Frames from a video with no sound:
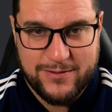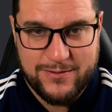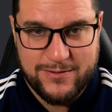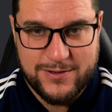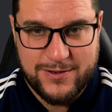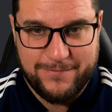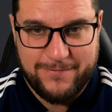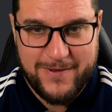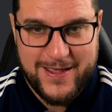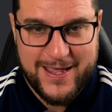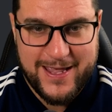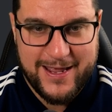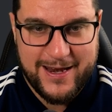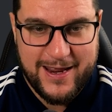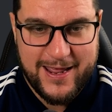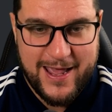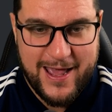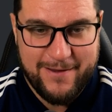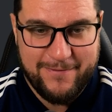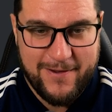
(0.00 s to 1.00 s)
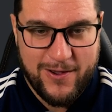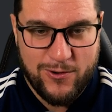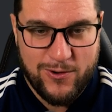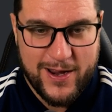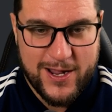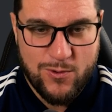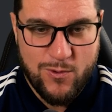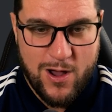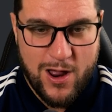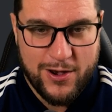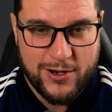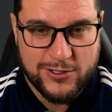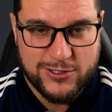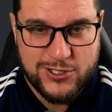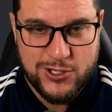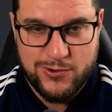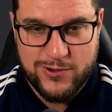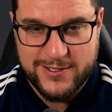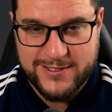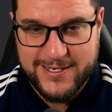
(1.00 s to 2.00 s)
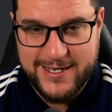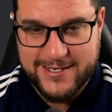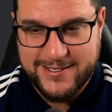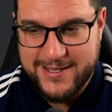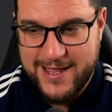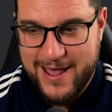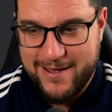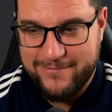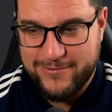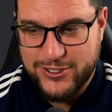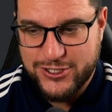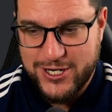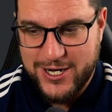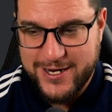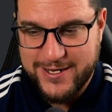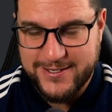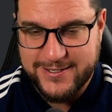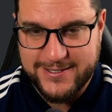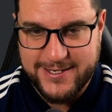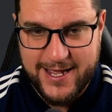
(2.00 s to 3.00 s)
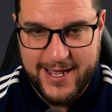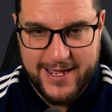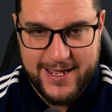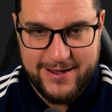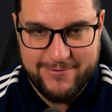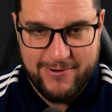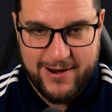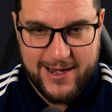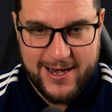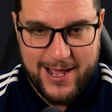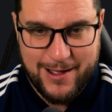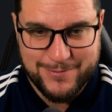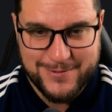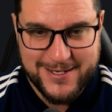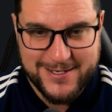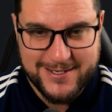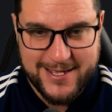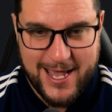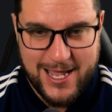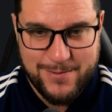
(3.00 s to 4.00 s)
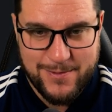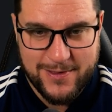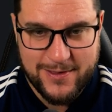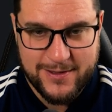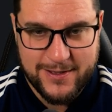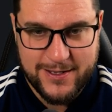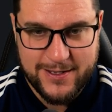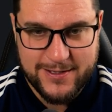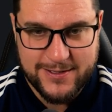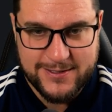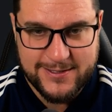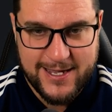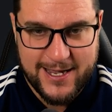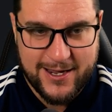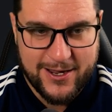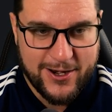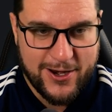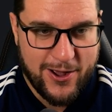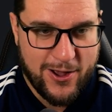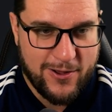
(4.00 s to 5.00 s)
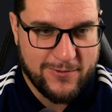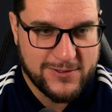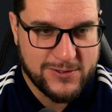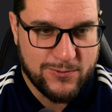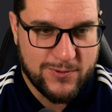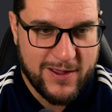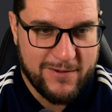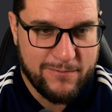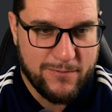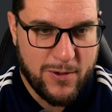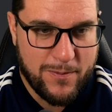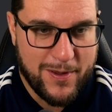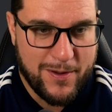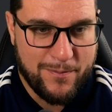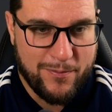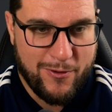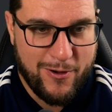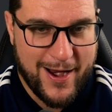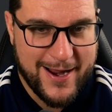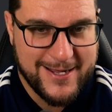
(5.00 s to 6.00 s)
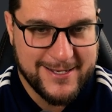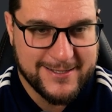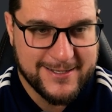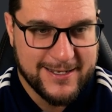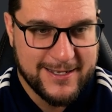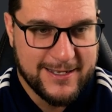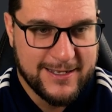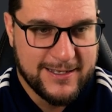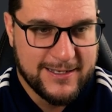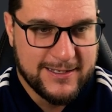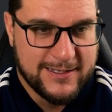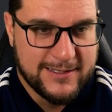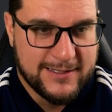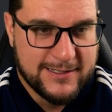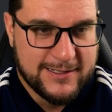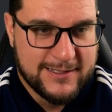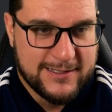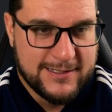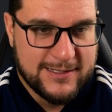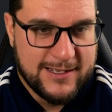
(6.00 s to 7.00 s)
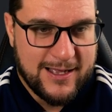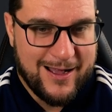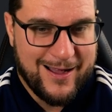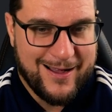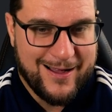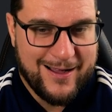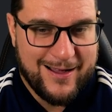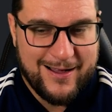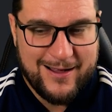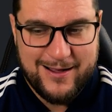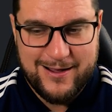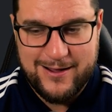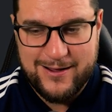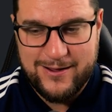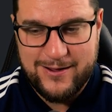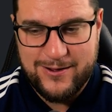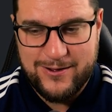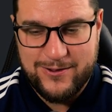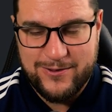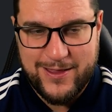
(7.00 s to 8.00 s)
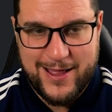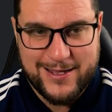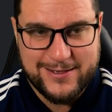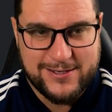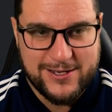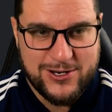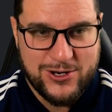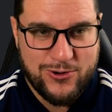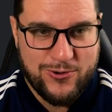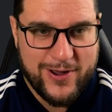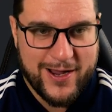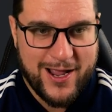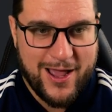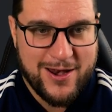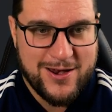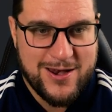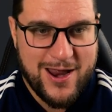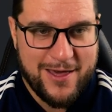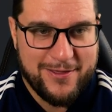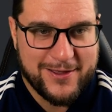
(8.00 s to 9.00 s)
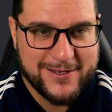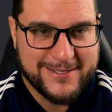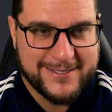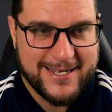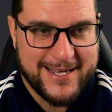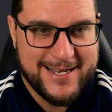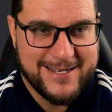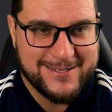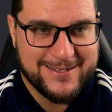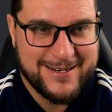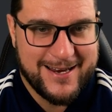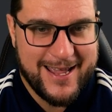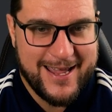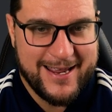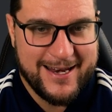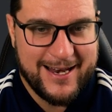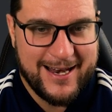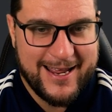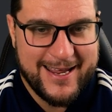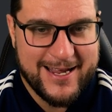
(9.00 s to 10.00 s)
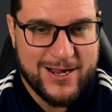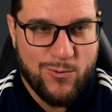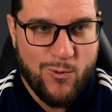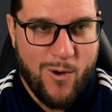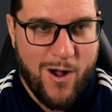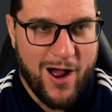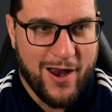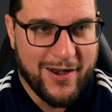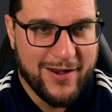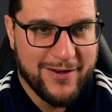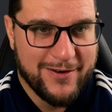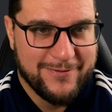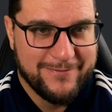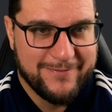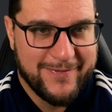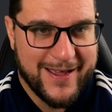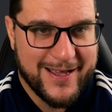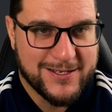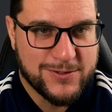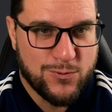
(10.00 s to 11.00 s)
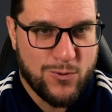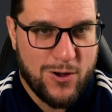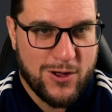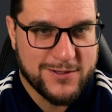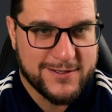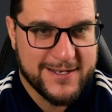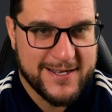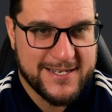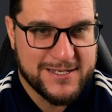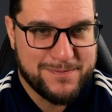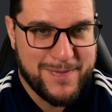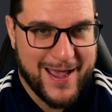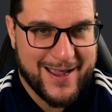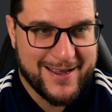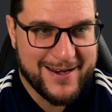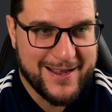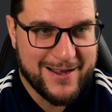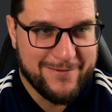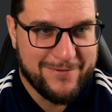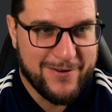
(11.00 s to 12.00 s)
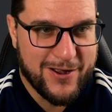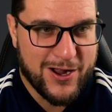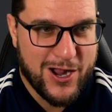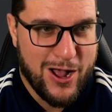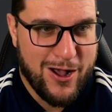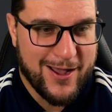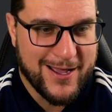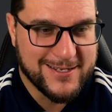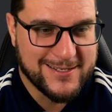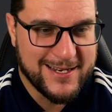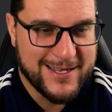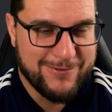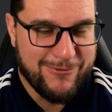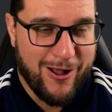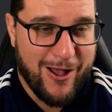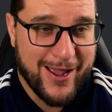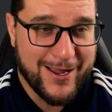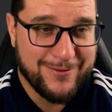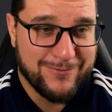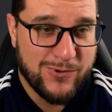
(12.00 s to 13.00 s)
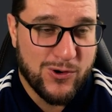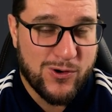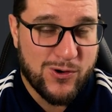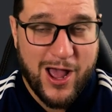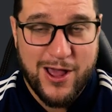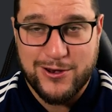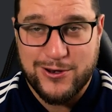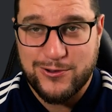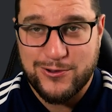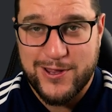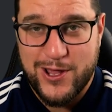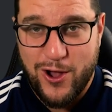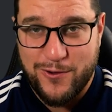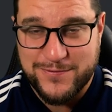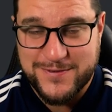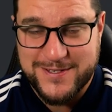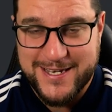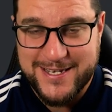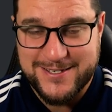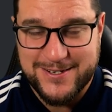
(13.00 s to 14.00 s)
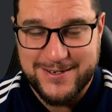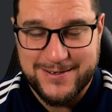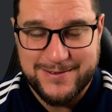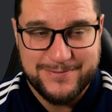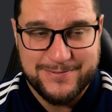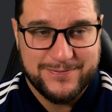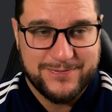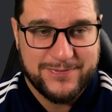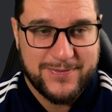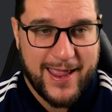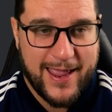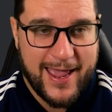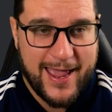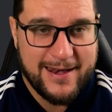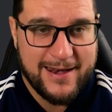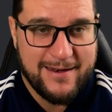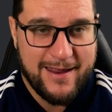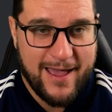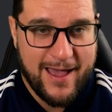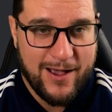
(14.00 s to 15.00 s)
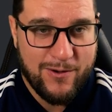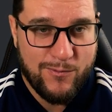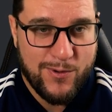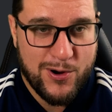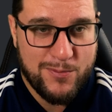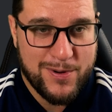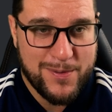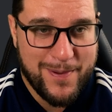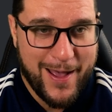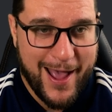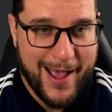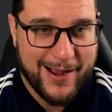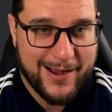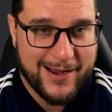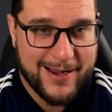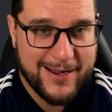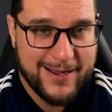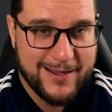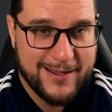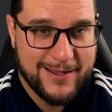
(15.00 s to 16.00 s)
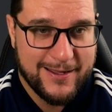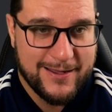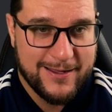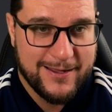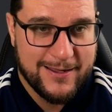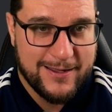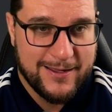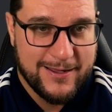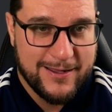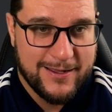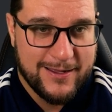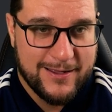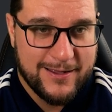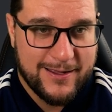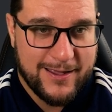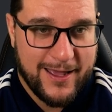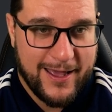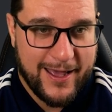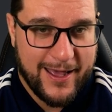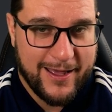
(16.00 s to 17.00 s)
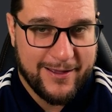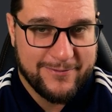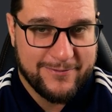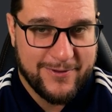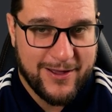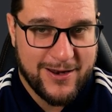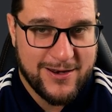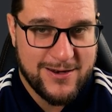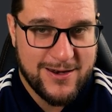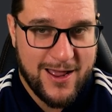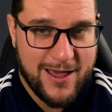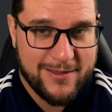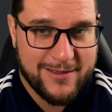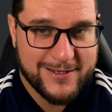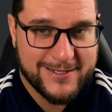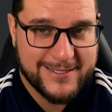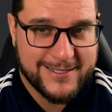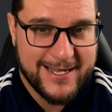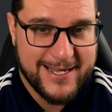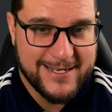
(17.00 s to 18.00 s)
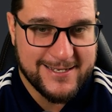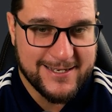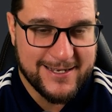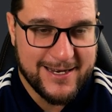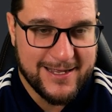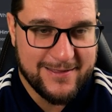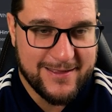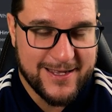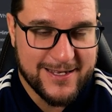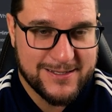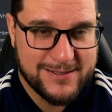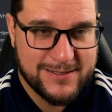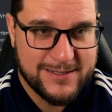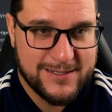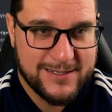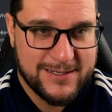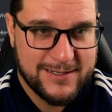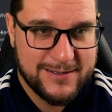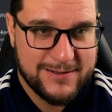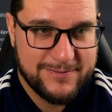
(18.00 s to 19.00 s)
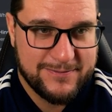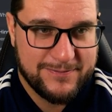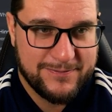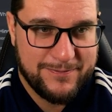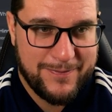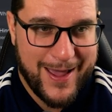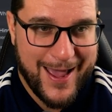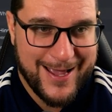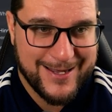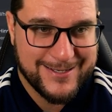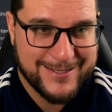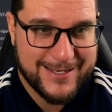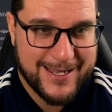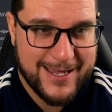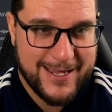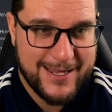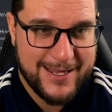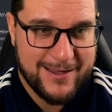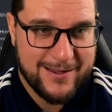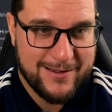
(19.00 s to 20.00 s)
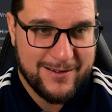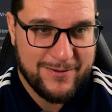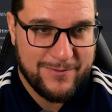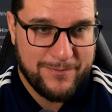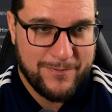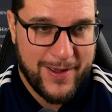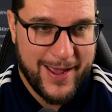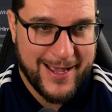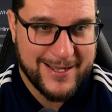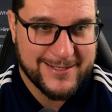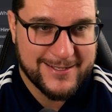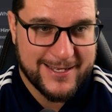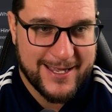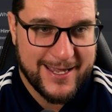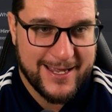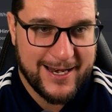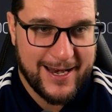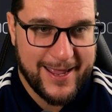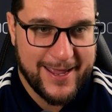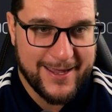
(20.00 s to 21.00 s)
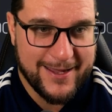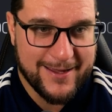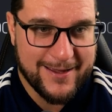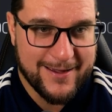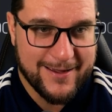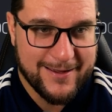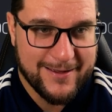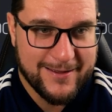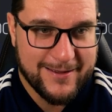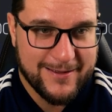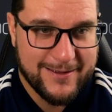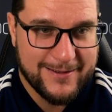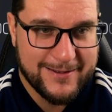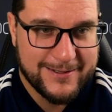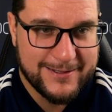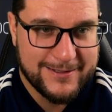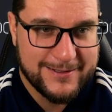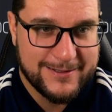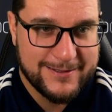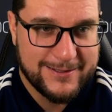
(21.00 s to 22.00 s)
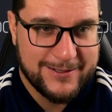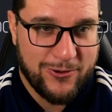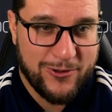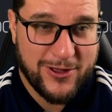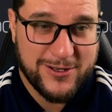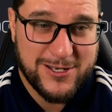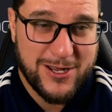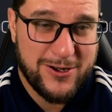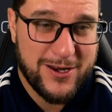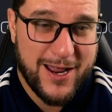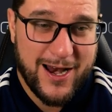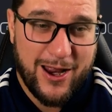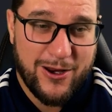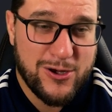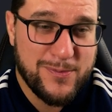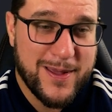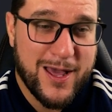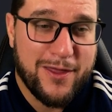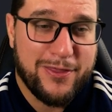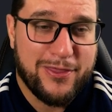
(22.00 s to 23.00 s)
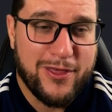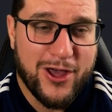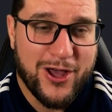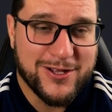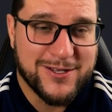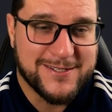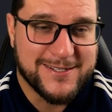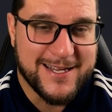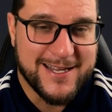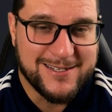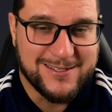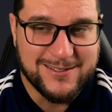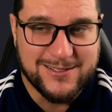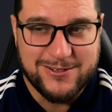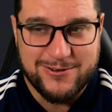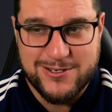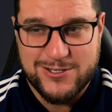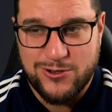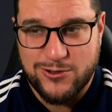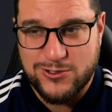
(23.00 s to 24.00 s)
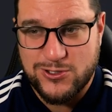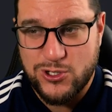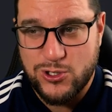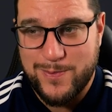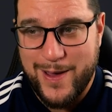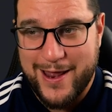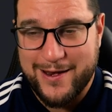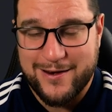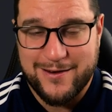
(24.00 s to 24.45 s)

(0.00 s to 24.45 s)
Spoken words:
Defeat in EFL League One. Two assists there for Shane Stitt. He really upped his game in the second half, so we'll give him a bit of praise. That's annoying. Another season in League One is what is beckoning for Guiseley. Right, we'll go and do the off-season, and we'll be back. Yeah, another season in this pesky, pesky league. Well, it'll only be our third season, so it's not too bad.